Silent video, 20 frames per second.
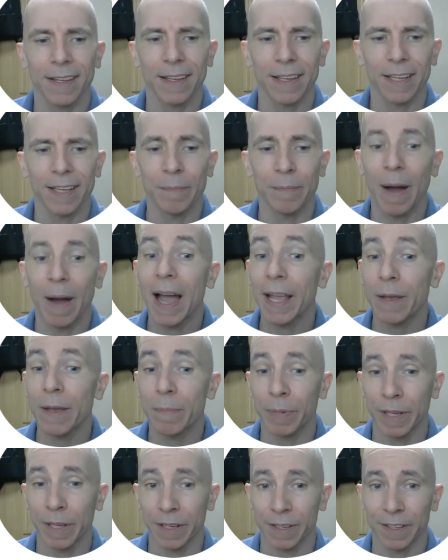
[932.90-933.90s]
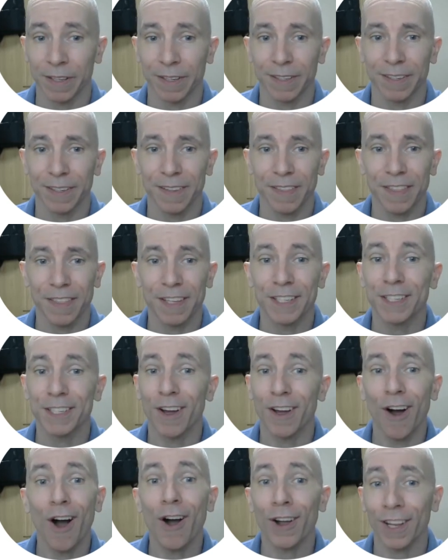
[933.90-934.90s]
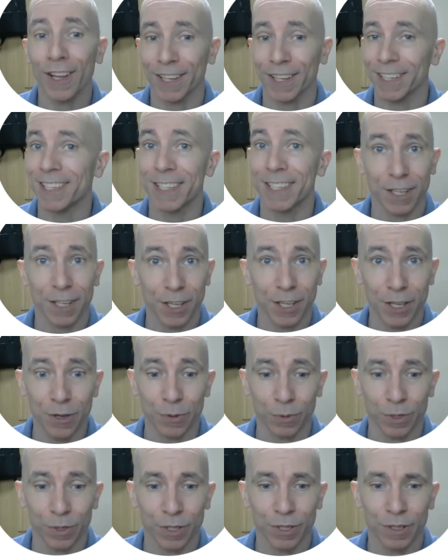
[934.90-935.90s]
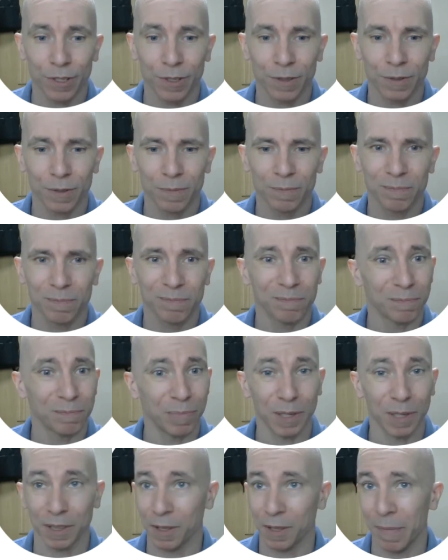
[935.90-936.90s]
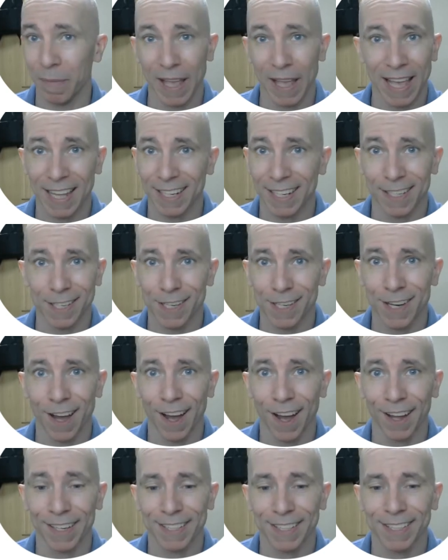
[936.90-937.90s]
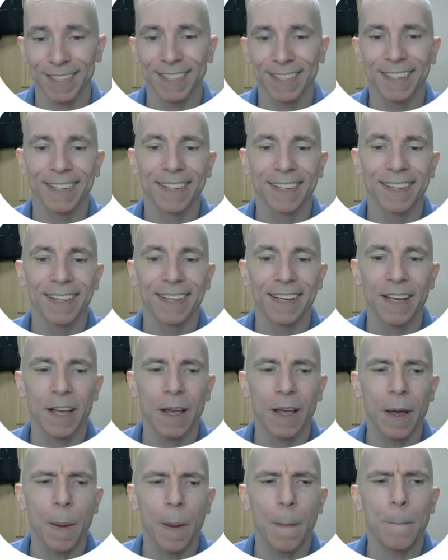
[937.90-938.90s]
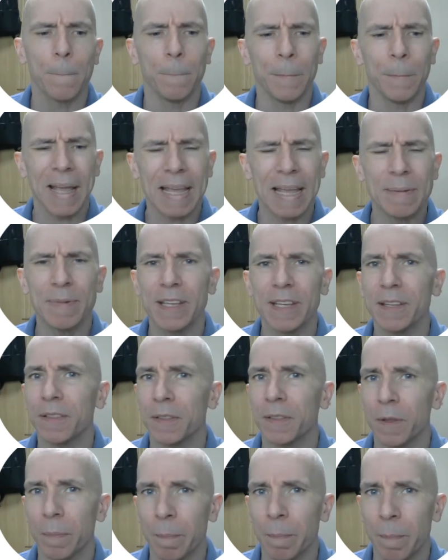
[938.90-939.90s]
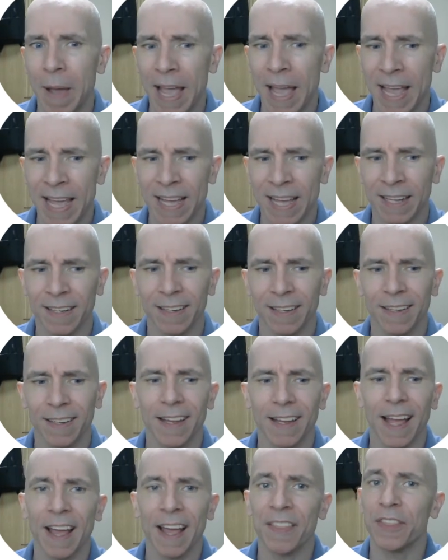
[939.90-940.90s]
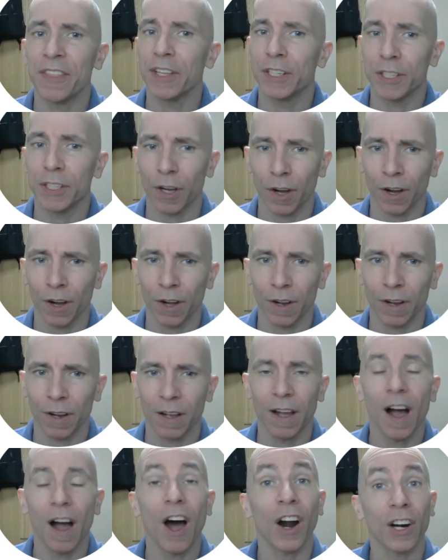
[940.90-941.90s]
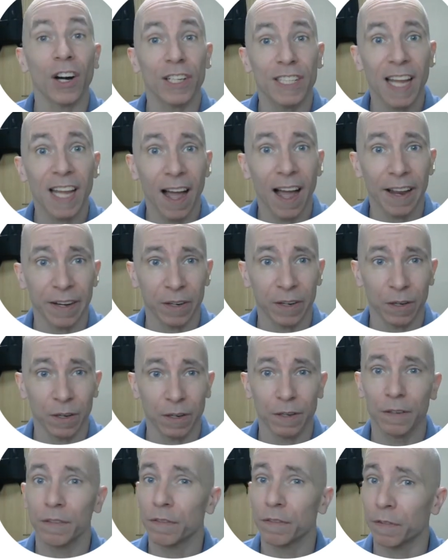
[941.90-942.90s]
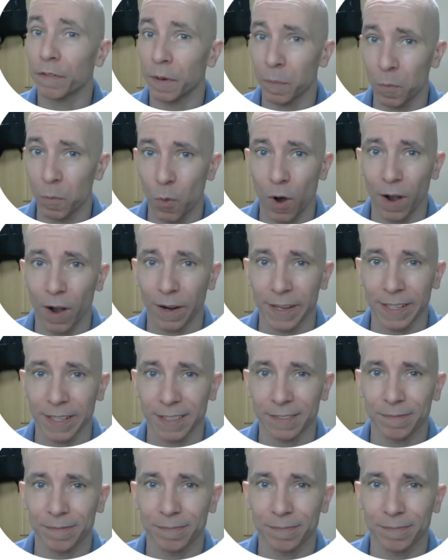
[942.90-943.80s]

In my opinion, the dog is cute, but the man is not. Maybe the man and the dog are tired from walking.